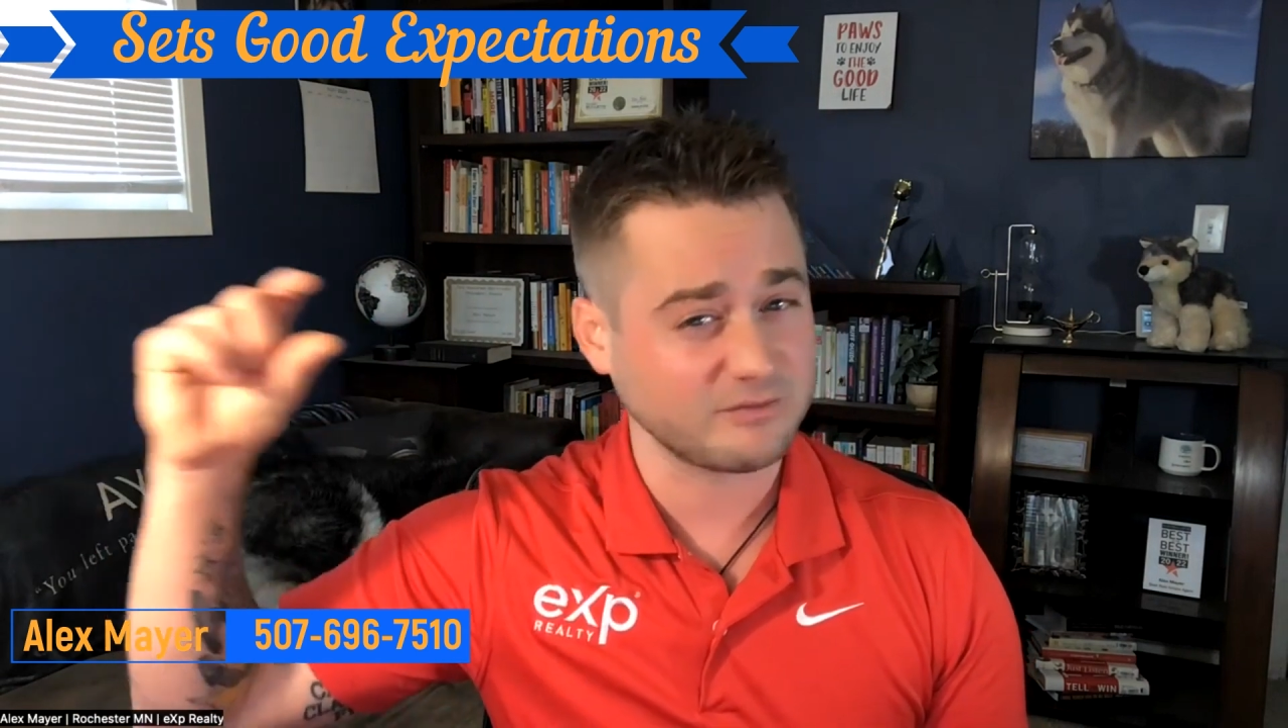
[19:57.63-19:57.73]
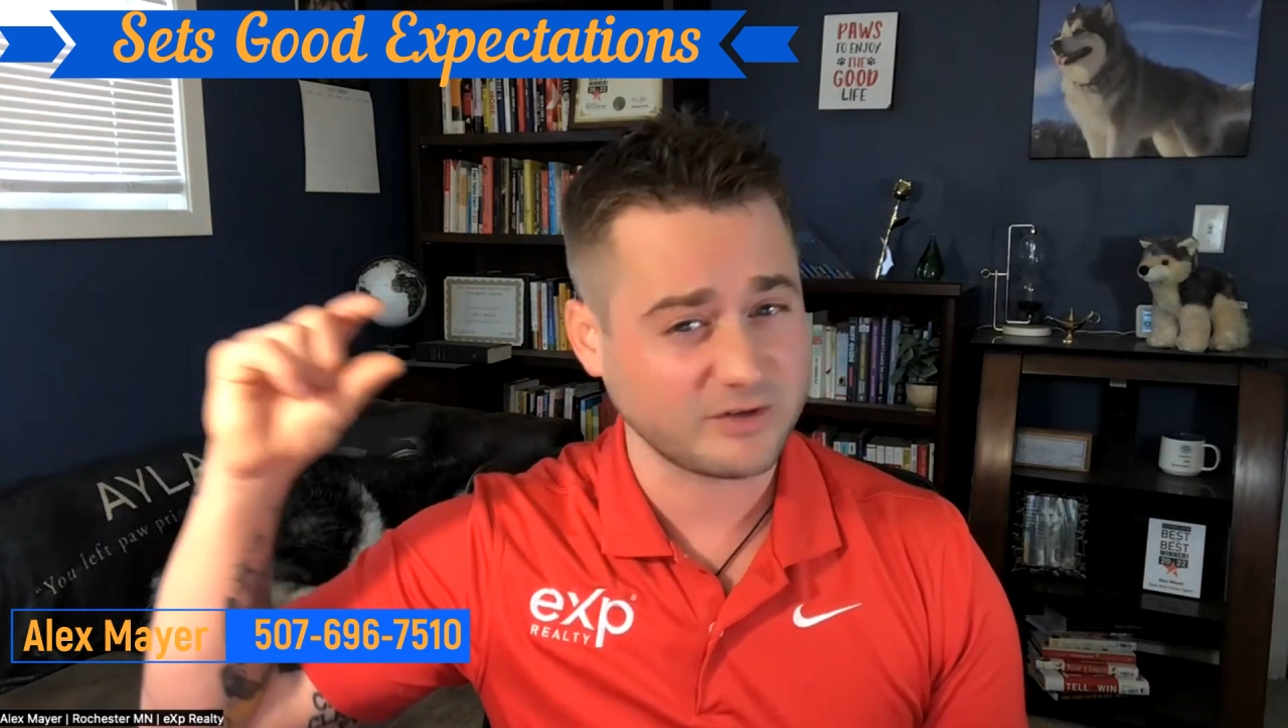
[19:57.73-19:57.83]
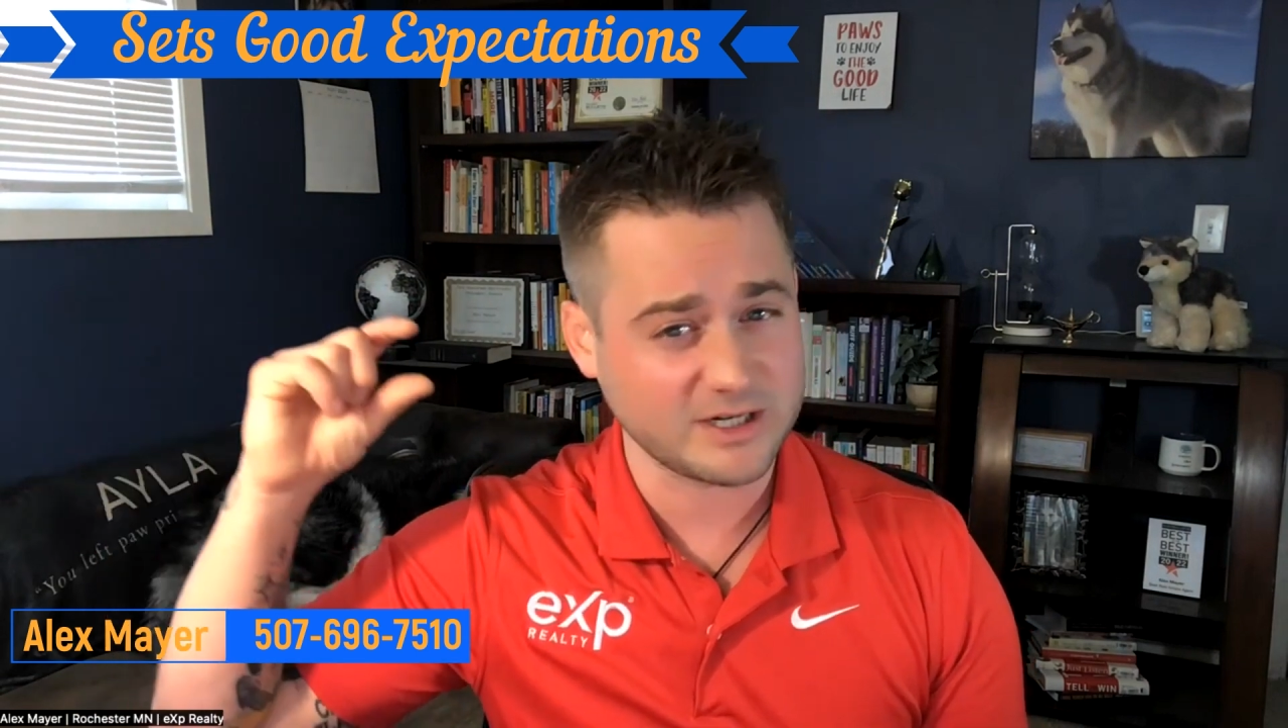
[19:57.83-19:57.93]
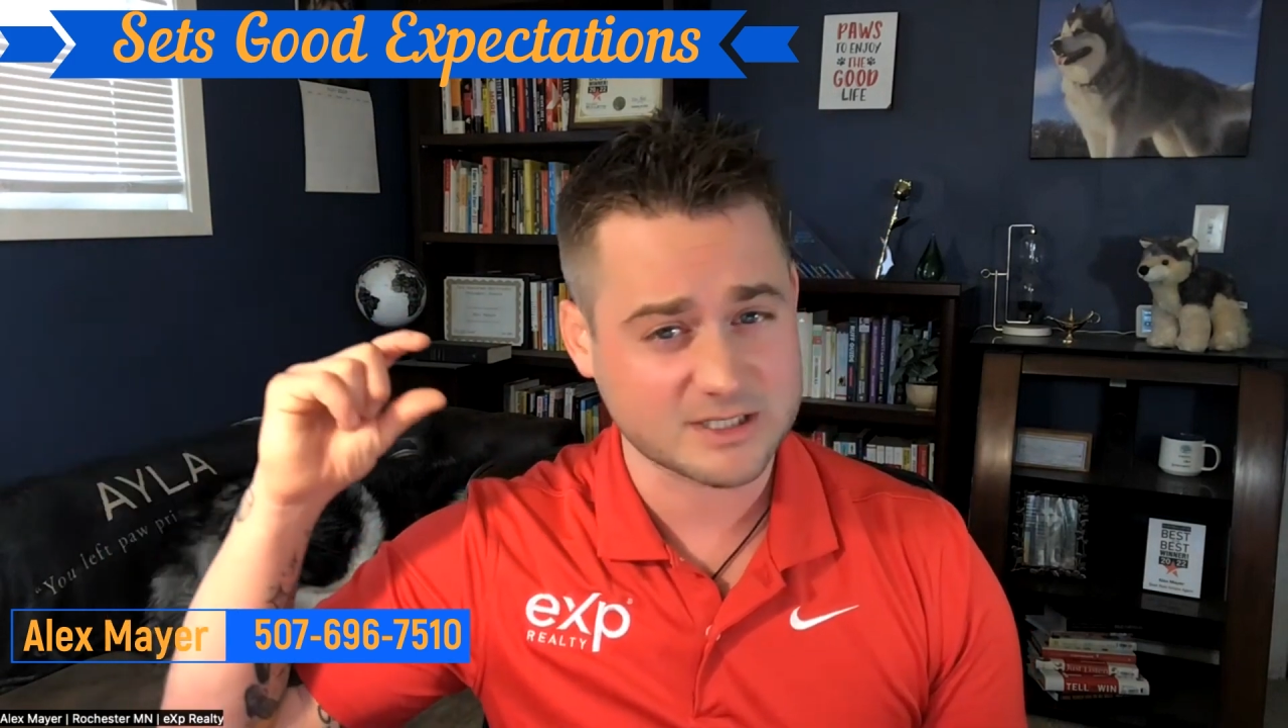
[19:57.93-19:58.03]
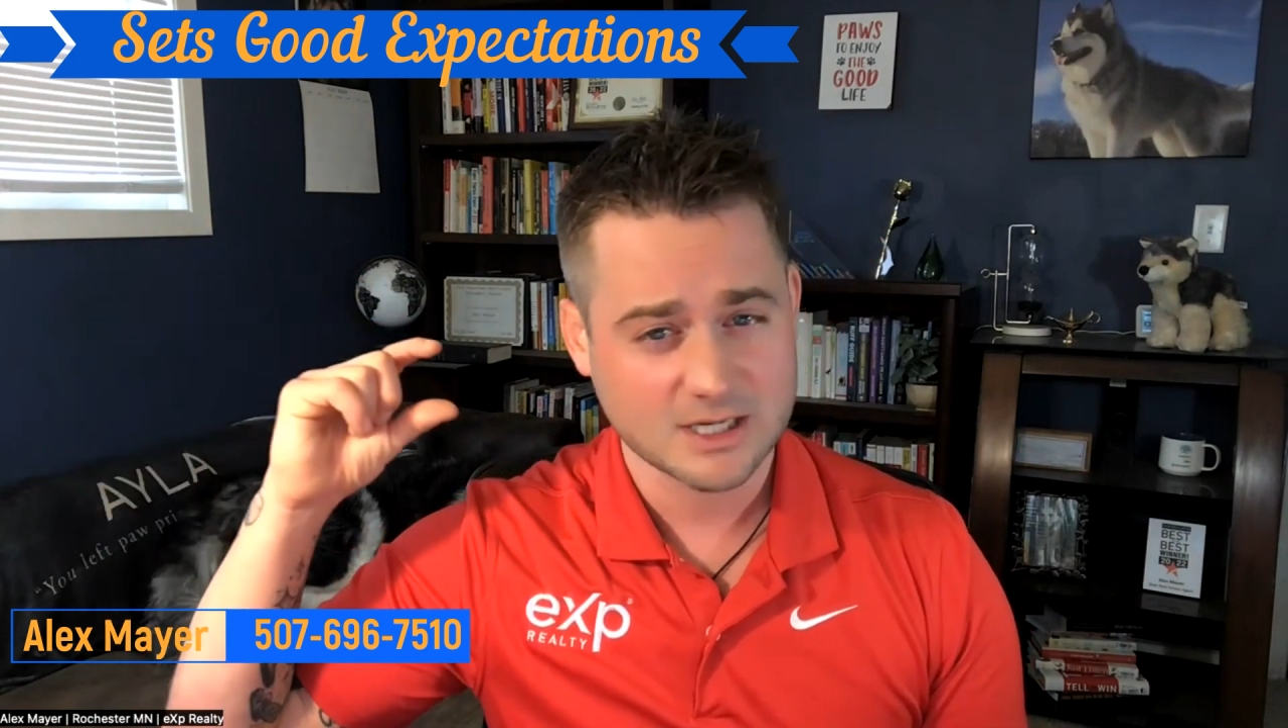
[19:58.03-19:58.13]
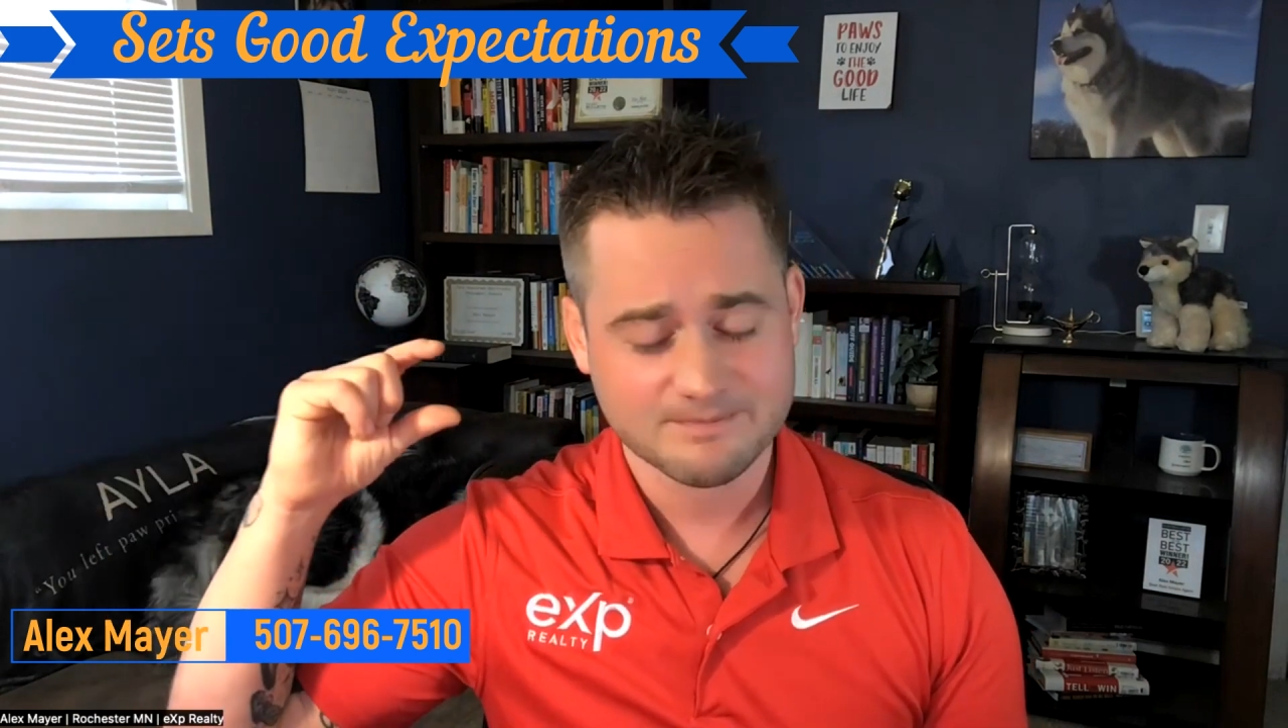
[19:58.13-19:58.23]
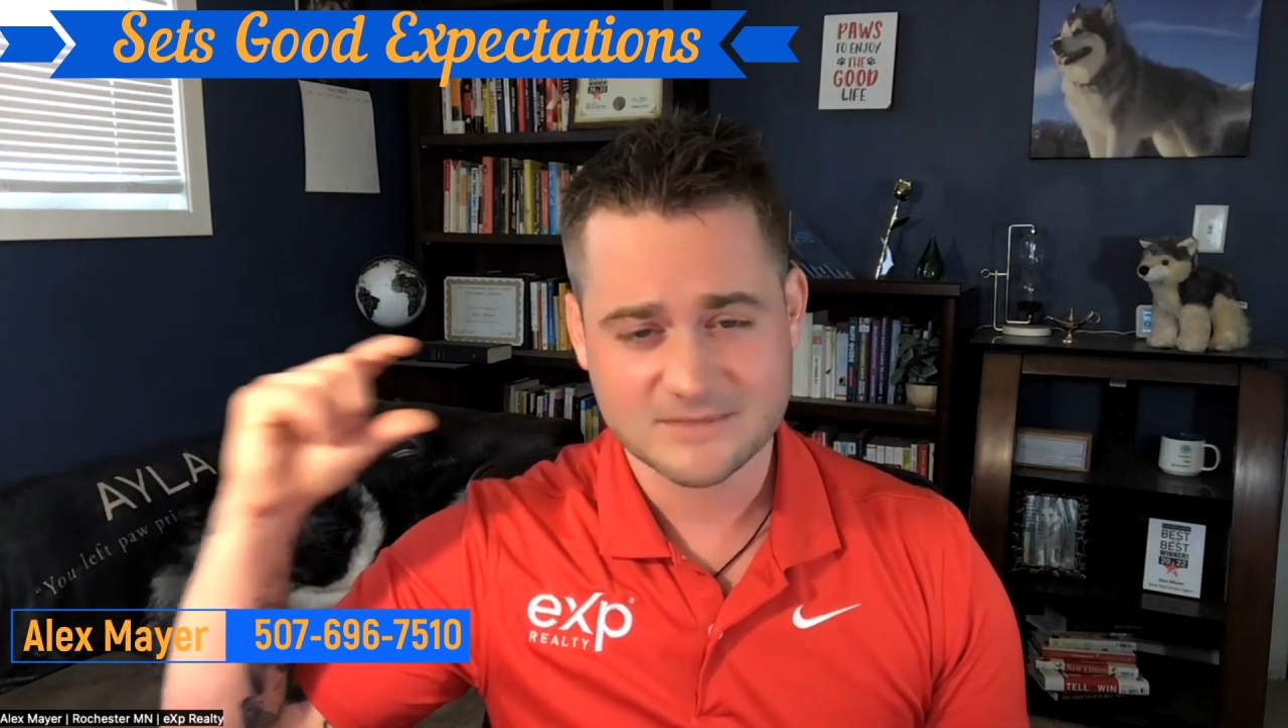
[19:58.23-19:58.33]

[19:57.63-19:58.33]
fees,